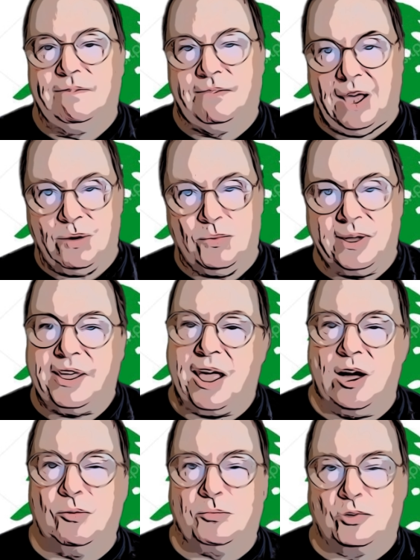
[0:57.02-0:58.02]
That way you
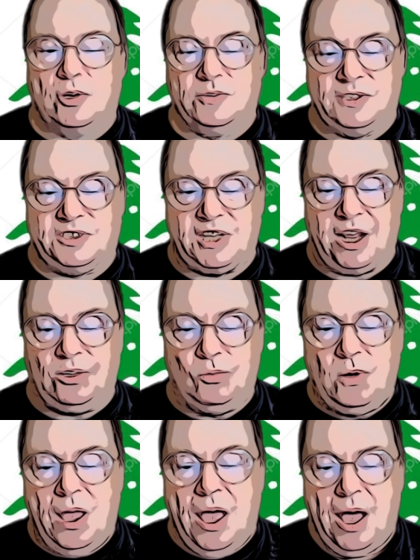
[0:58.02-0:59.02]
help grow the
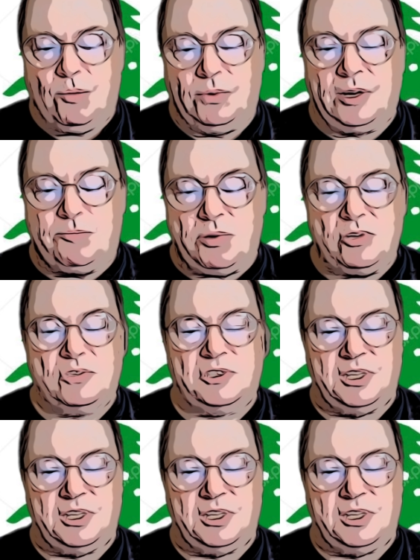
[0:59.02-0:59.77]
channel. And when I post